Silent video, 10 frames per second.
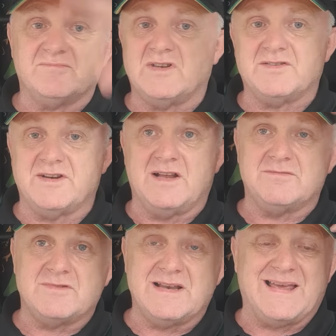I don't know,
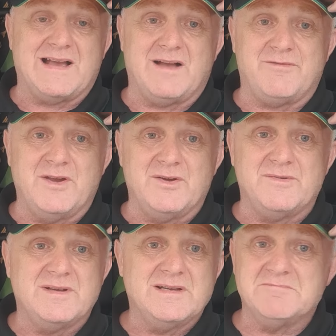late
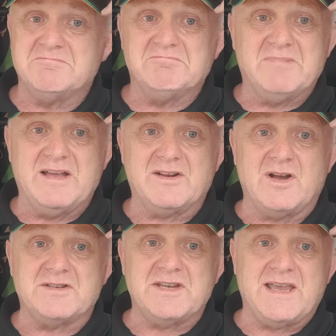afternoon, and I
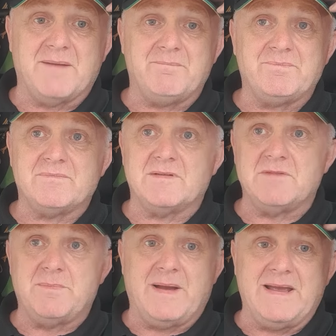got a ticket.
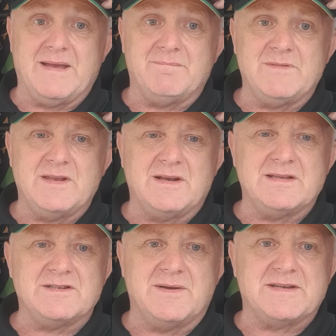You pay it. You know,
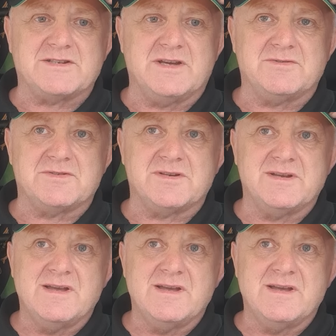there's no excuse.